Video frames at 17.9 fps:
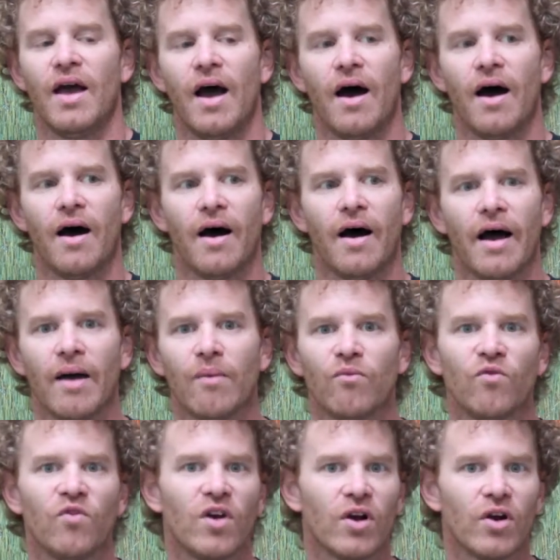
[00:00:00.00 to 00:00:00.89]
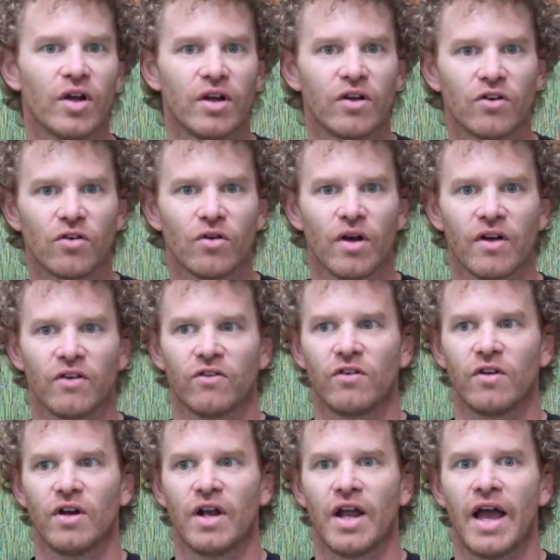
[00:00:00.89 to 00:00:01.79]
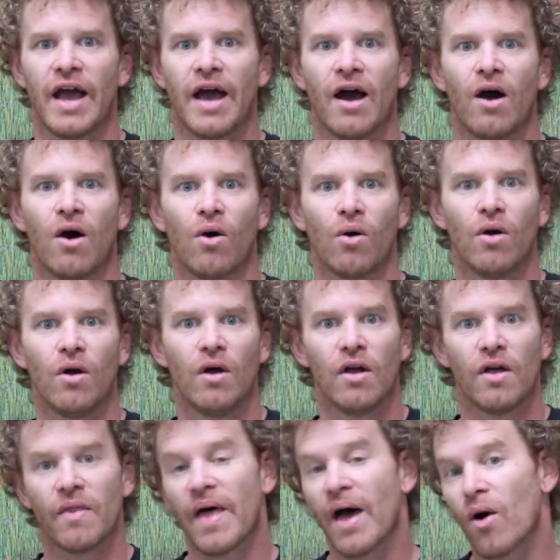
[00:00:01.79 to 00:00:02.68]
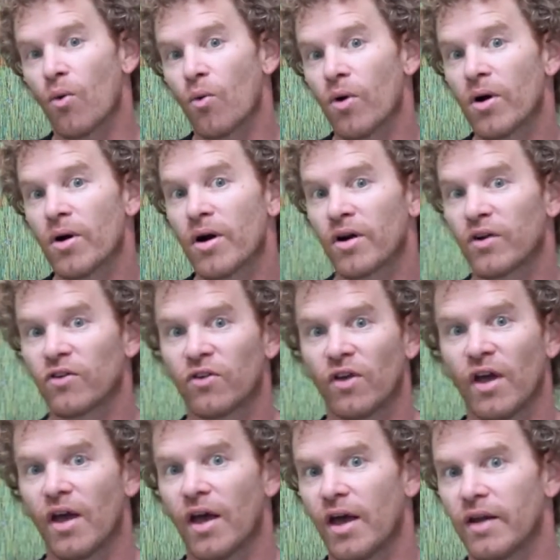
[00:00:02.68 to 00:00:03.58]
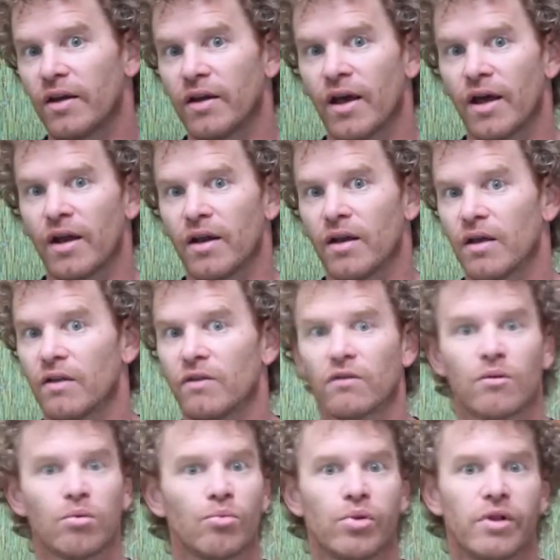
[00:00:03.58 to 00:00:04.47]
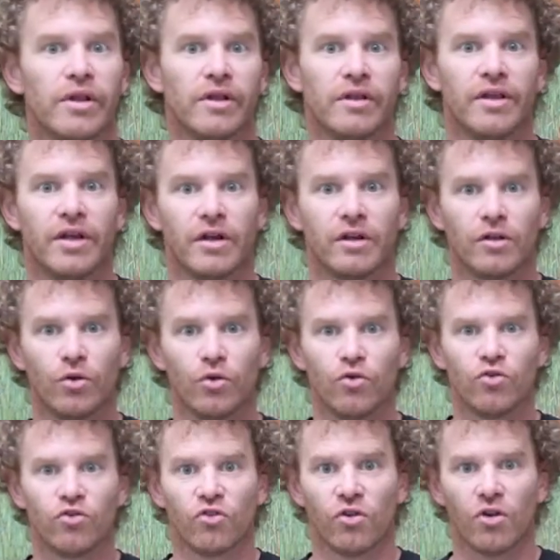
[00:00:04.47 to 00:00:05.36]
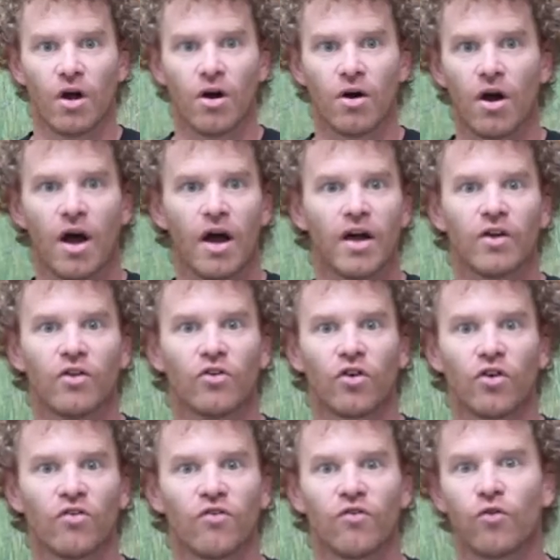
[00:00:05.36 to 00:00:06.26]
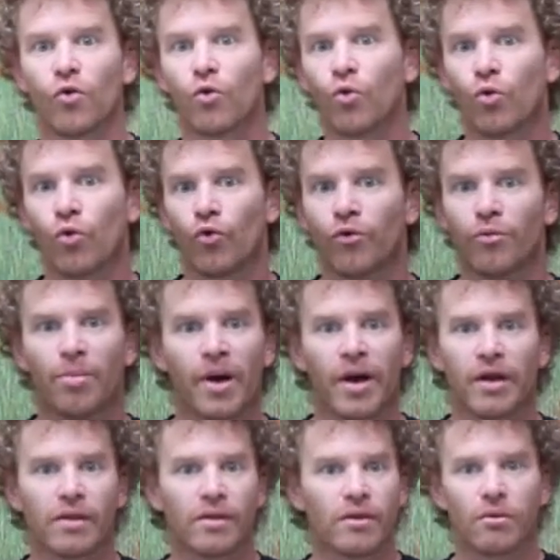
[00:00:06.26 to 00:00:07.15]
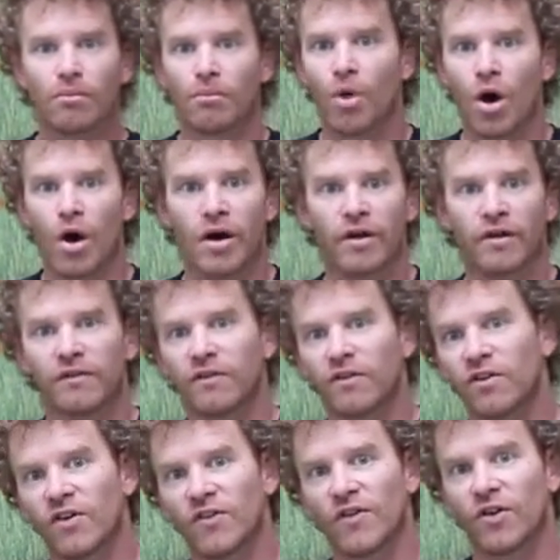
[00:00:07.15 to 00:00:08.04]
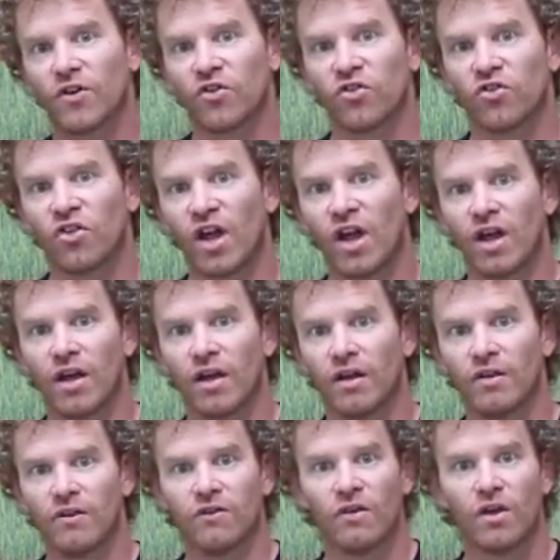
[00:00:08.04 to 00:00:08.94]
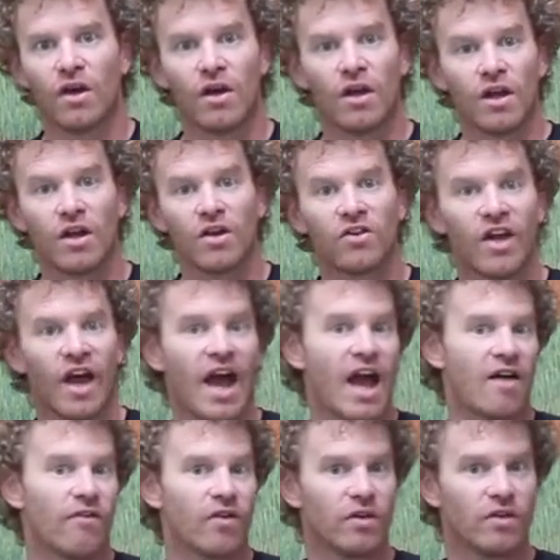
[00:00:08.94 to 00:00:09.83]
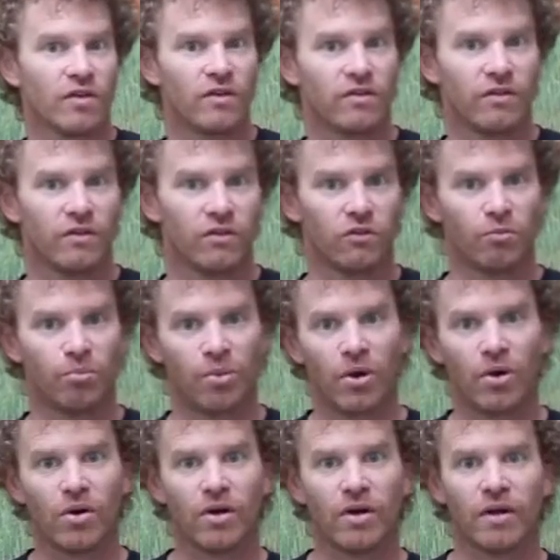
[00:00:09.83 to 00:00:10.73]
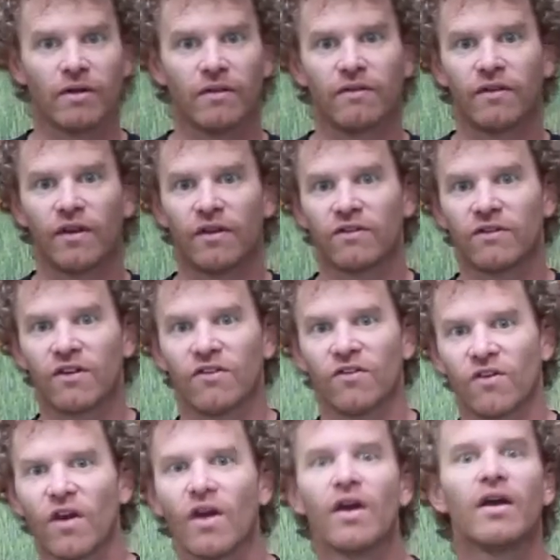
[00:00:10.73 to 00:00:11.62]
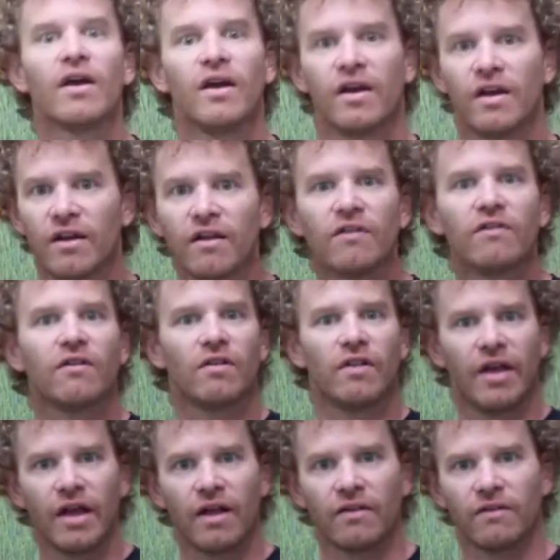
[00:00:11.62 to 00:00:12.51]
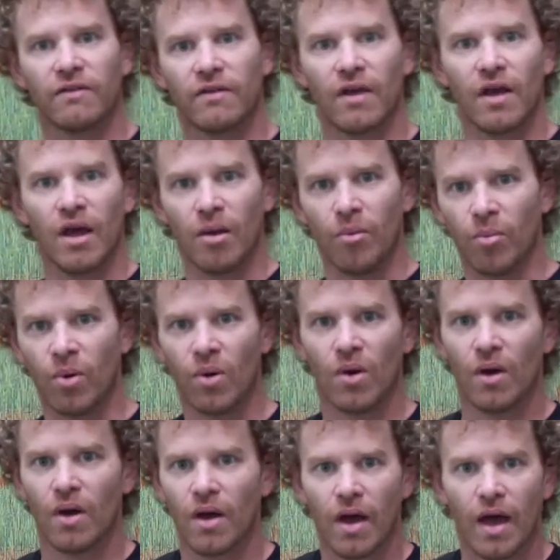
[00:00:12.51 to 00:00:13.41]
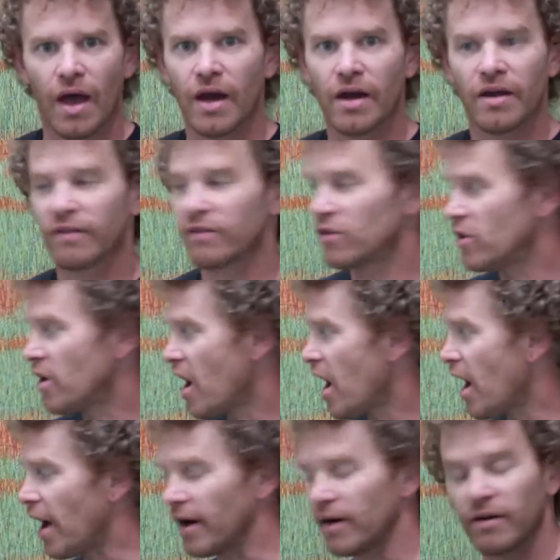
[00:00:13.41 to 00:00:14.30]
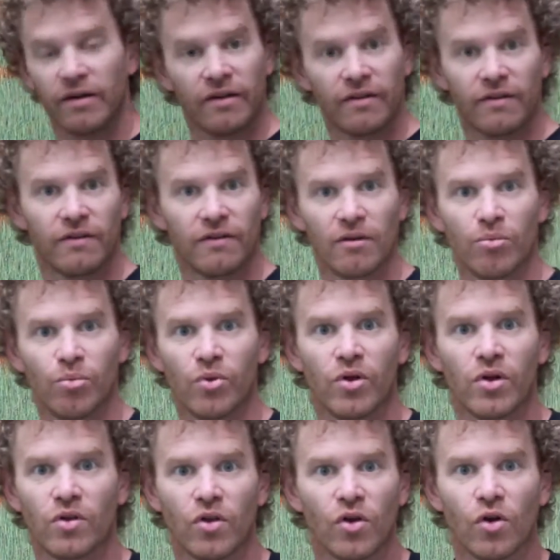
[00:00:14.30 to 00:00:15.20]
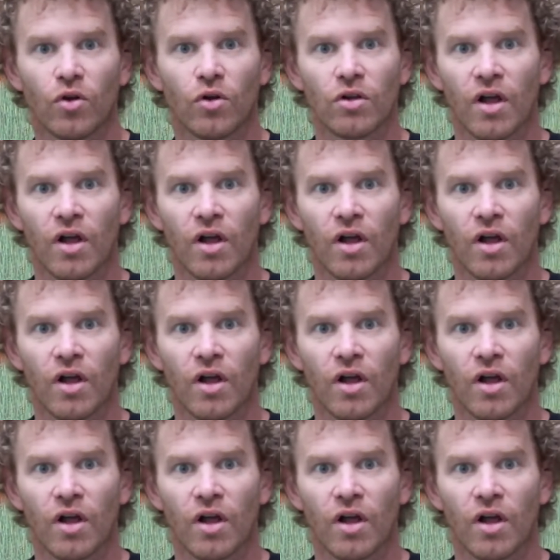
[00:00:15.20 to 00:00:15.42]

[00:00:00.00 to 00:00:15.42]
I'm very interested in how that works, and yet it's completely an illusion. Our eyes are fooled by little marks and different shades into having this experience as if it is a landscape. And it's not. It's simply little